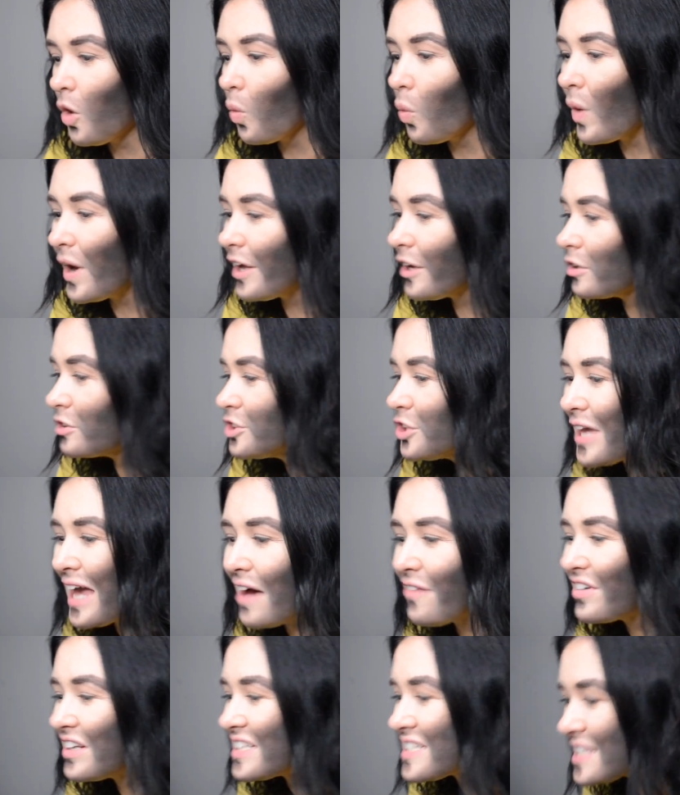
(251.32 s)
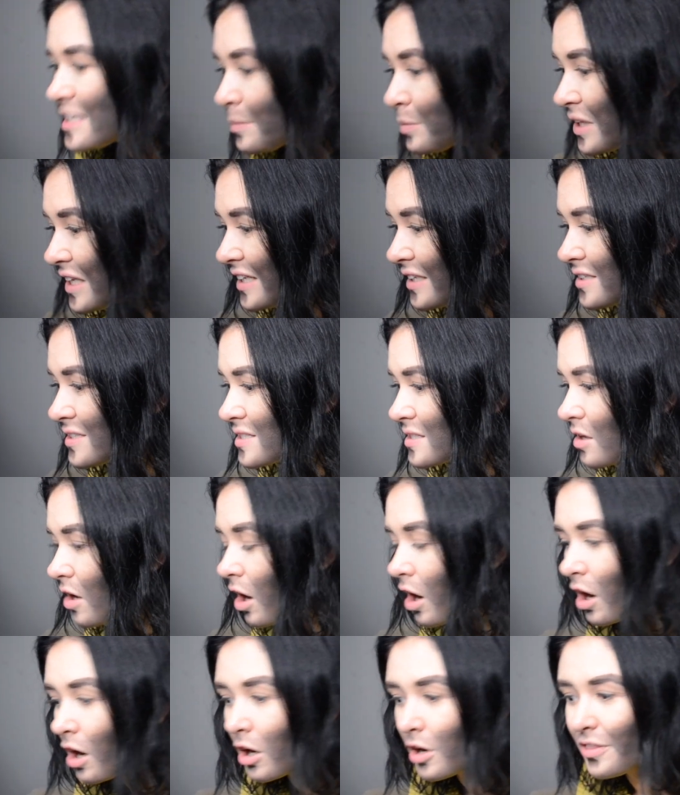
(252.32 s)
Well, do you have any siblings?
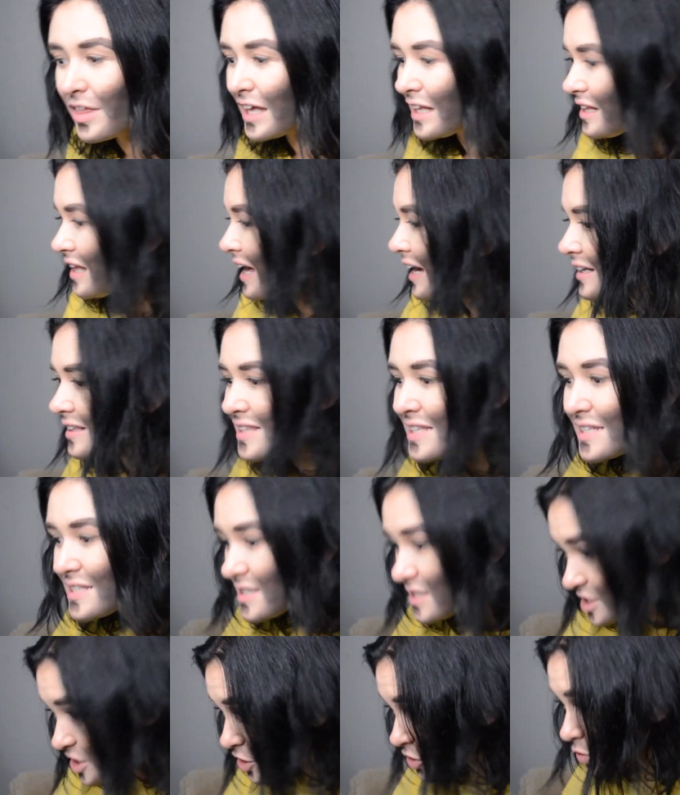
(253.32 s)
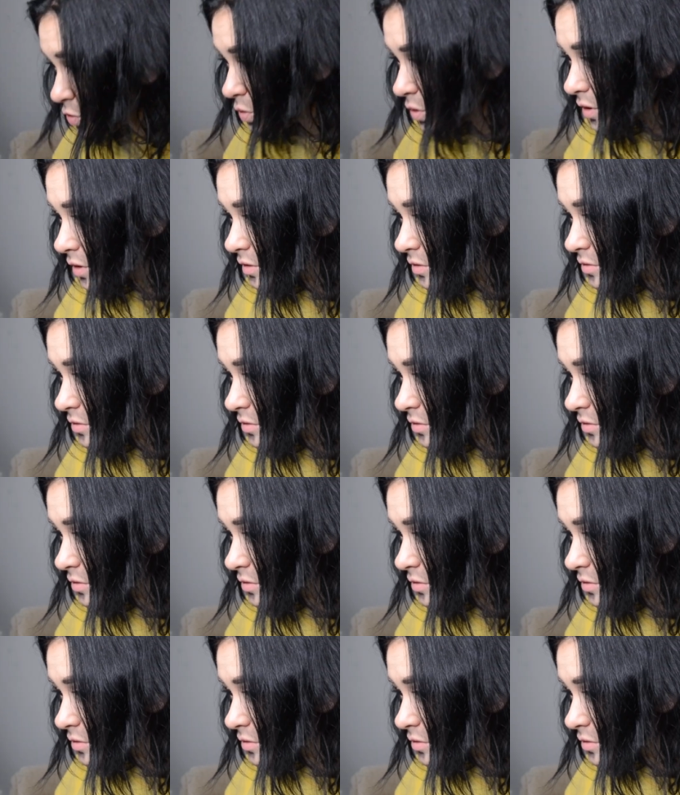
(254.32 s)
Are they like this too?